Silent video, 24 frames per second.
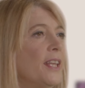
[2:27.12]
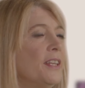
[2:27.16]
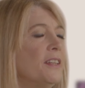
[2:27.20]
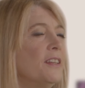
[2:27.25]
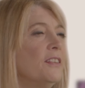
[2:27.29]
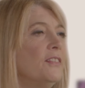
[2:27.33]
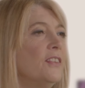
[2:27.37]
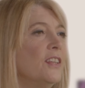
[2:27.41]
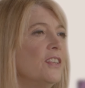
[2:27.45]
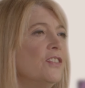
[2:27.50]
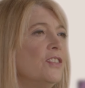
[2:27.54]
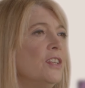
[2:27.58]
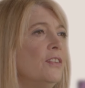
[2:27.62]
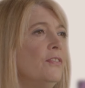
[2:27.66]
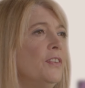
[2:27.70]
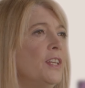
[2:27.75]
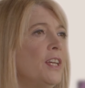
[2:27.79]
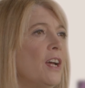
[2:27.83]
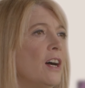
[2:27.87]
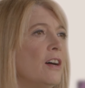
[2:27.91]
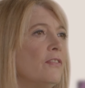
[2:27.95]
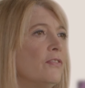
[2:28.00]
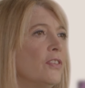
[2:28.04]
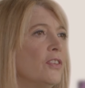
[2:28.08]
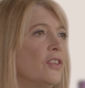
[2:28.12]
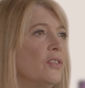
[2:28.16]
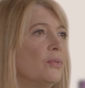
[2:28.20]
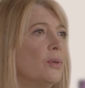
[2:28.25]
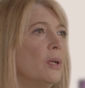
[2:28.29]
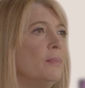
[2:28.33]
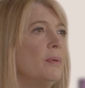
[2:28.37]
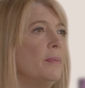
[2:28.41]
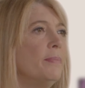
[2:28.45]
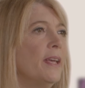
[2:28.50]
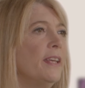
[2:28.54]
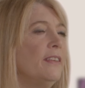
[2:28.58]
that decision of the
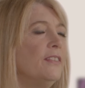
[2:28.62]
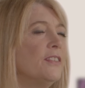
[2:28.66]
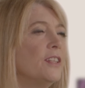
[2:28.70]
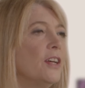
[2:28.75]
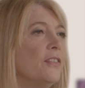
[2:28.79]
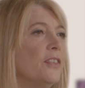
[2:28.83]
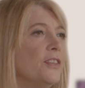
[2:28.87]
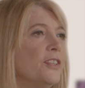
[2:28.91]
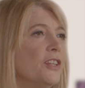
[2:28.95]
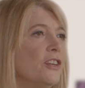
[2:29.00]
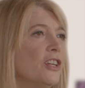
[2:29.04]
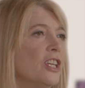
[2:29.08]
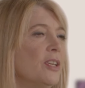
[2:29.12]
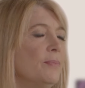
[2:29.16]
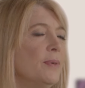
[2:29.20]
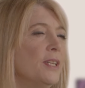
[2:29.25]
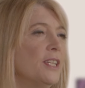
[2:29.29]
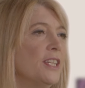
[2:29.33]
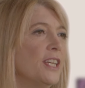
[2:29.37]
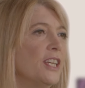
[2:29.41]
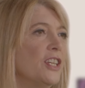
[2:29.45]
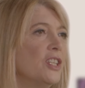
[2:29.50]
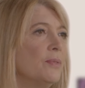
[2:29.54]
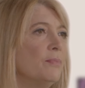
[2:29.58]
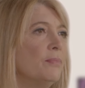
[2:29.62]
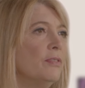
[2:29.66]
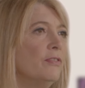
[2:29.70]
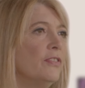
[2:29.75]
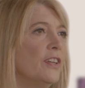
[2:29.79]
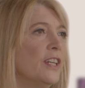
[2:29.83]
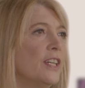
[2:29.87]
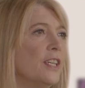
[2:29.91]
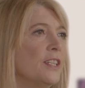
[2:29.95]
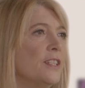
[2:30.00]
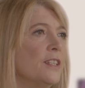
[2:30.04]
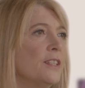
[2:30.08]
office will be based on the documentation
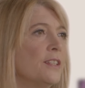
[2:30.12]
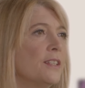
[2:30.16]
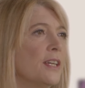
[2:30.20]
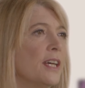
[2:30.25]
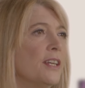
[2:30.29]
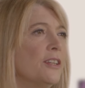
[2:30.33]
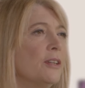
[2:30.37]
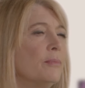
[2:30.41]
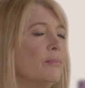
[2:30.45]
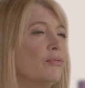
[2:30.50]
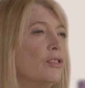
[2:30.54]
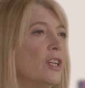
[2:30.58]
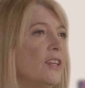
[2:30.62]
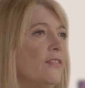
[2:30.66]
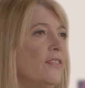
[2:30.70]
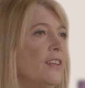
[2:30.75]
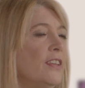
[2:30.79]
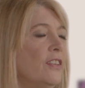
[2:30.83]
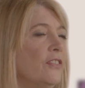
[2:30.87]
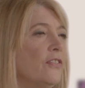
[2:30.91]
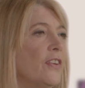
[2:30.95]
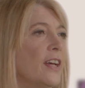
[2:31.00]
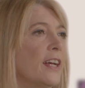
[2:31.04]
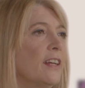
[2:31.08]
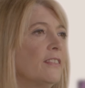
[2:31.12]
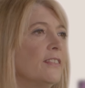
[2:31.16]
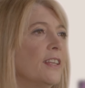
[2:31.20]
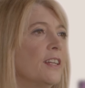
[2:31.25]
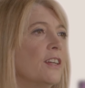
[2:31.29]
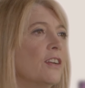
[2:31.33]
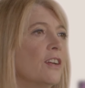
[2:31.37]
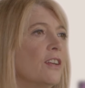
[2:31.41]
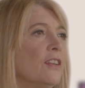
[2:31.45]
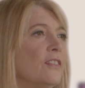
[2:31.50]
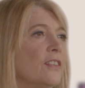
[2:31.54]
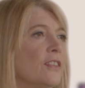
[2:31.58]
provided and on previous facts
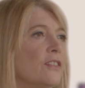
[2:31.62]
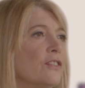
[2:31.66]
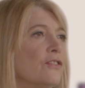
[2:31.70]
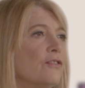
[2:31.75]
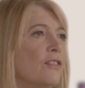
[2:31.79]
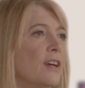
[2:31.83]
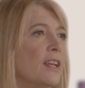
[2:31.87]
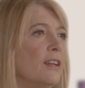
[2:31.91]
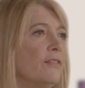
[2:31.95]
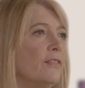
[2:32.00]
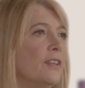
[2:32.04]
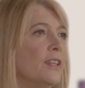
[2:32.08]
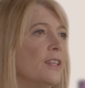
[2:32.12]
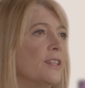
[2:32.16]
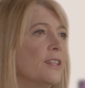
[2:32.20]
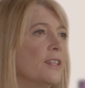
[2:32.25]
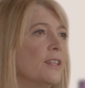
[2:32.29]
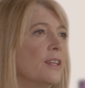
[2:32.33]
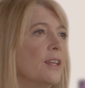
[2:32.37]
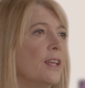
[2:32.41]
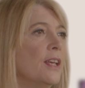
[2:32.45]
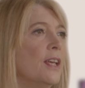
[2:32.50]
that are considered relevant.